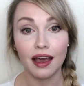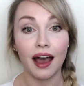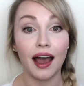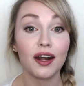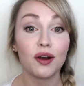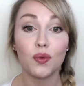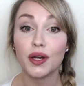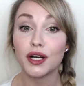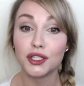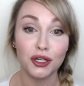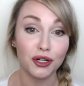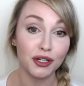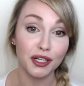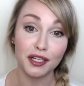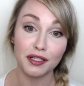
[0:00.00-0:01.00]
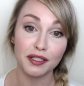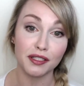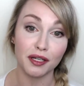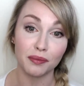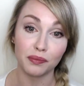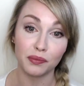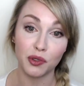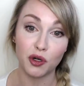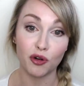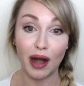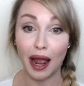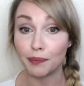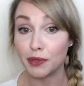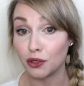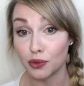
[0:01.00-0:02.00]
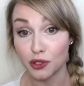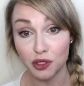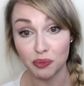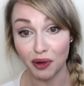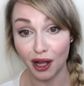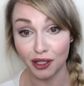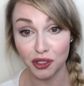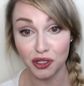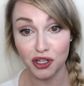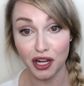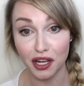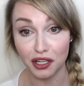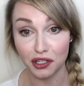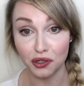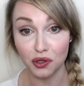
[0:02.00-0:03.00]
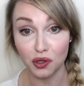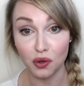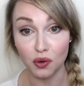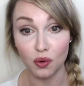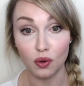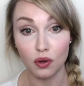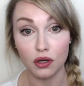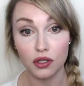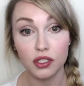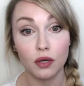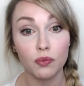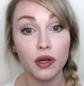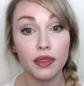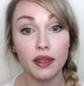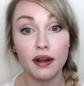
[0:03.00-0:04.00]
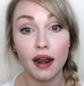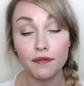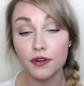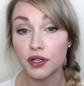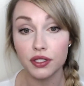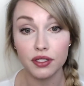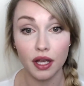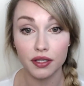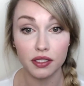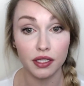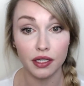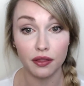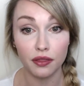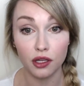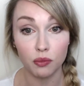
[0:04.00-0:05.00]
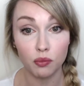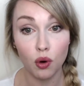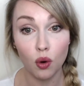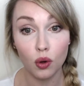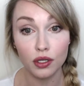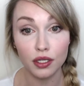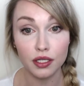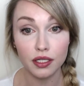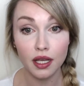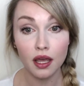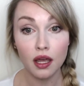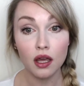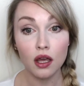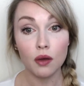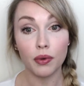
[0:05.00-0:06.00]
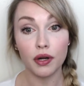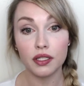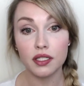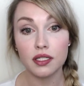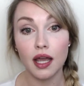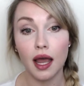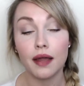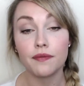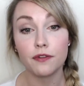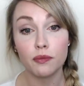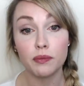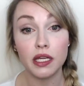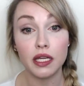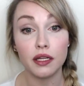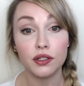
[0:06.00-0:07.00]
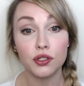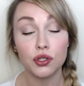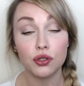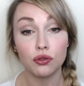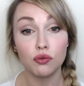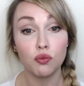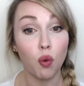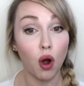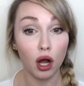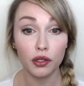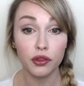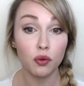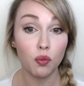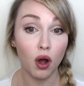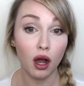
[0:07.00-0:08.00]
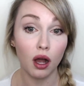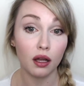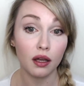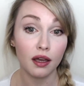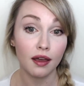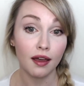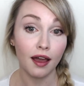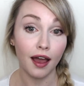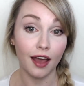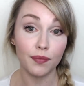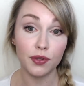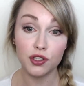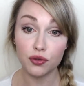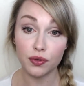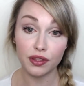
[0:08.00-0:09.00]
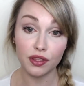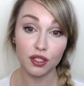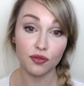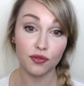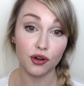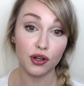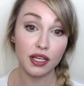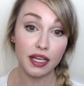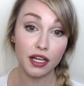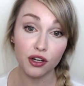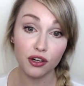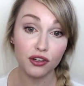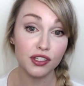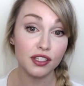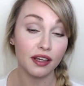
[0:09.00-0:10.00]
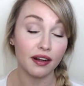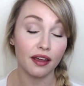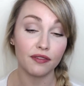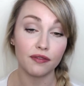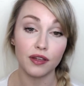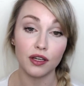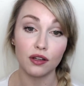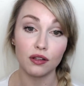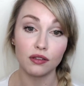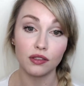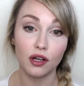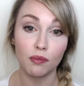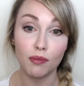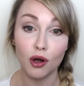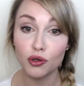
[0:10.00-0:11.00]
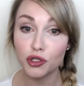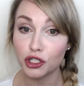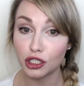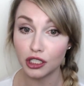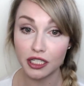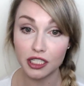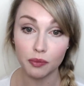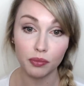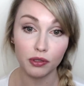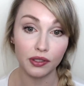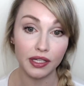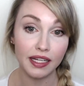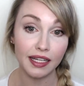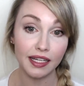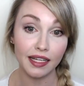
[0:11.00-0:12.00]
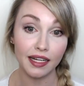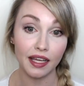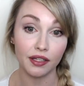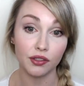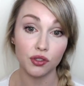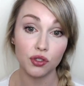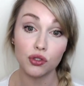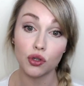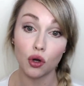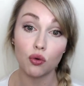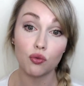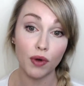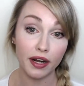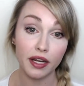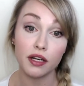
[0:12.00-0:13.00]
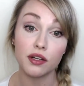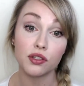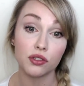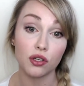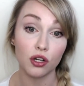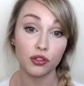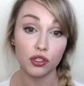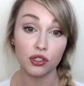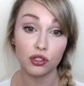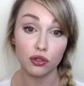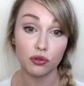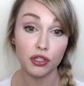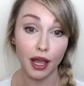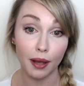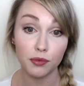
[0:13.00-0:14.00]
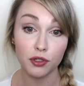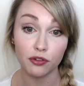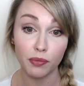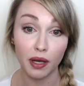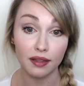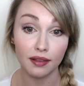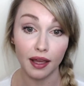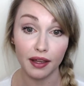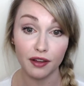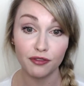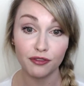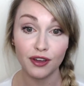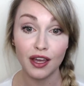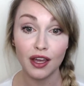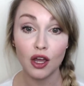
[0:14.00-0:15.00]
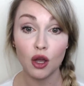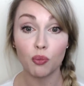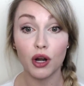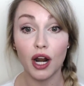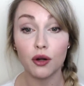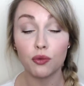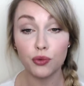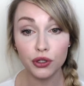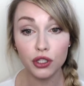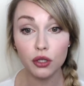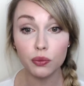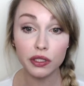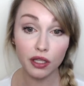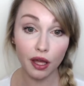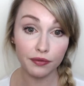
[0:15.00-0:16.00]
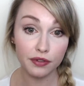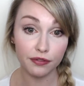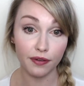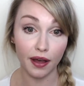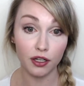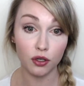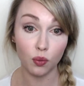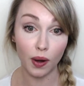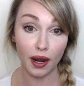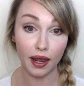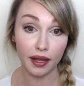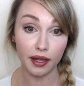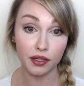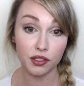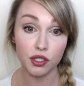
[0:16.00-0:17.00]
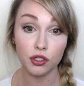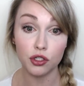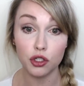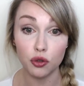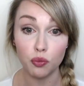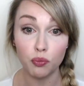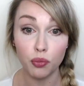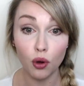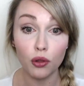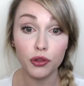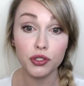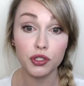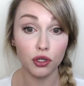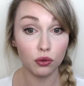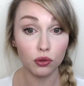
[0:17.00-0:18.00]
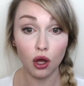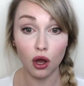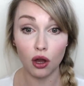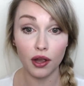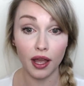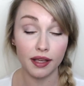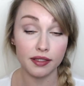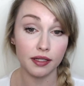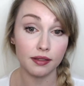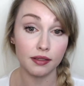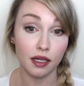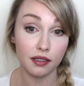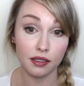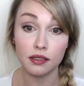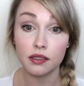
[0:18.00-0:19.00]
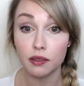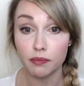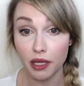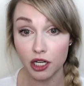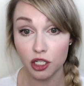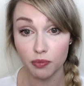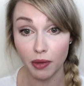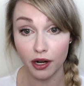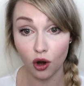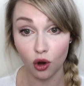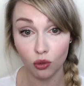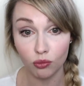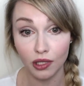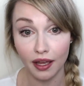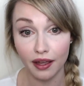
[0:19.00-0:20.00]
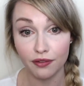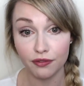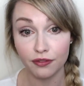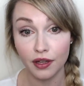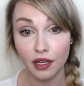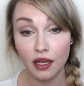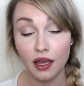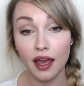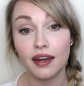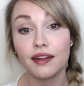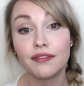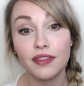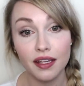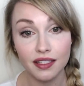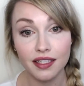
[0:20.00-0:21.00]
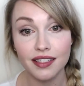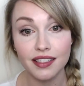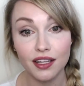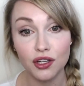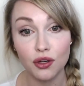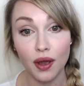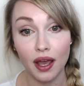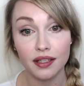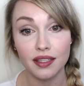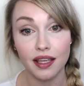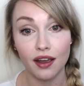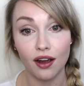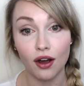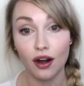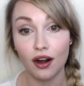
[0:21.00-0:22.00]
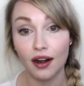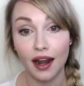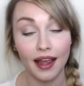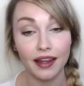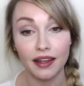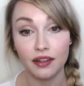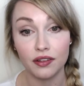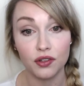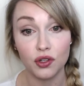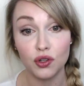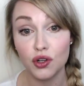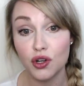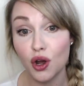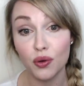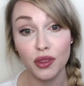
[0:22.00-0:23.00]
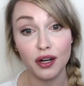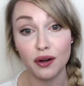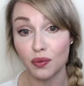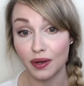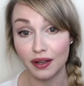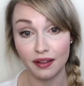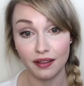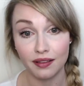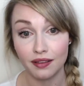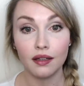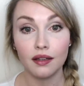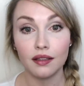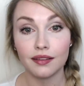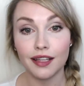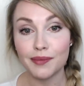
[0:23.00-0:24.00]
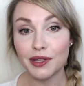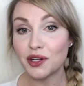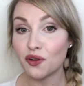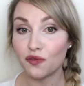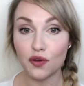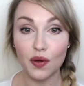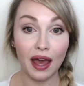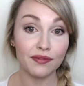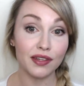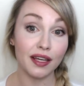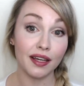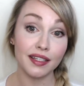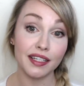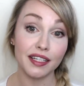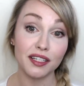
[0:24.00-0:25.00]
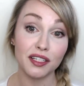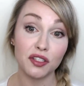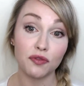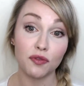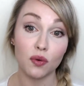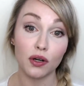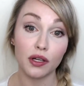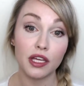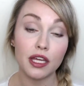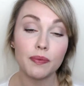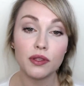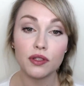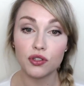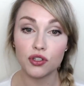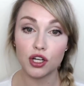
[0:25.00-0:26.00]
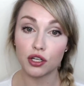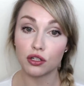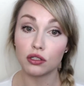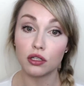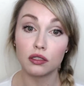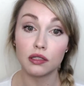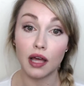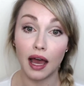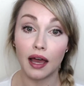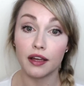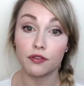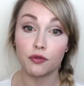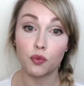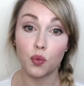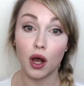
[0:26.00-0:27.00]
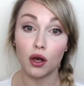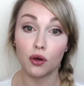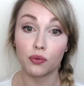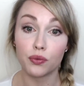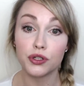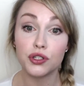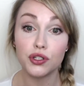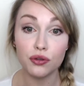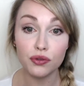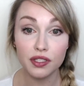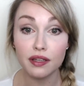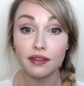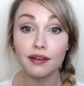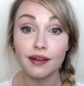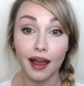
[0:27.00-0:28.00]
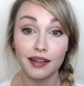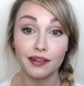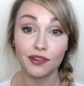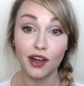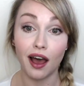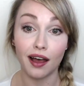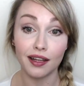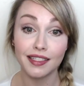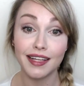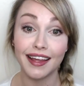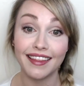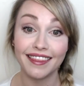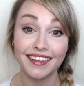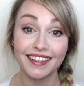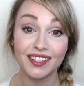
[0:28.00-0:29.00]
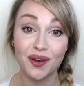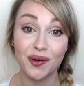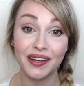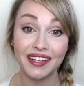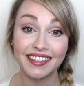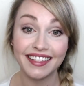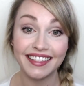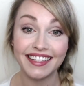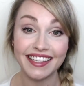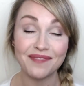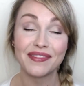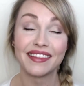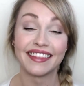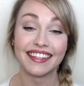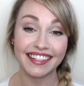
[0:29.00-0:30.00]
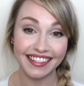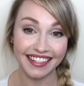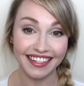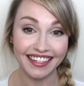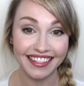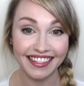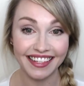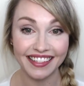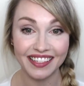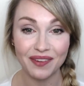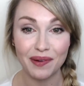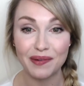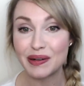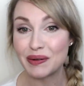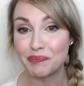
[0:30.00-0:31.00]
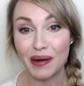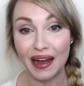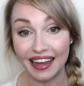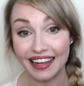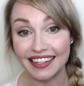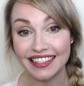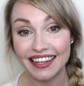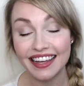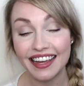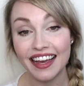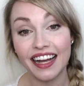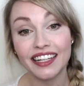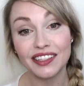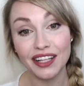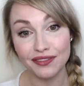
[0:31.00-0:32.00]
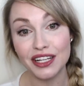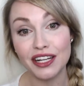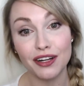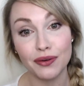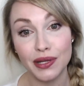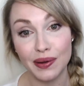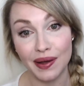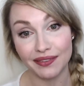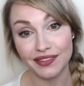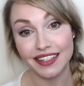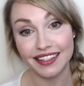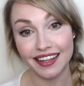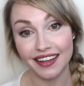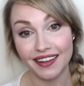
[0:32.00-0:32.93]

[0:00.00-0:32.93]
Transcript: I don't want to turn into some crappy response channel or someone that never discusses anything important, but it's time for me to walk the walk. I've been doing this for years and I feel emotionally depleted and so ready to start this new chapter of my life. But I really would love to find a way to do both so long as it doesn't diminish my home life. And if things continue as they are, I know that it will. Let me know if you have any ideas for keeping this channel alive while reducing the kind of content that's going to deepen this cynicism. I'm in a bind. I'd love to hear what you have to say.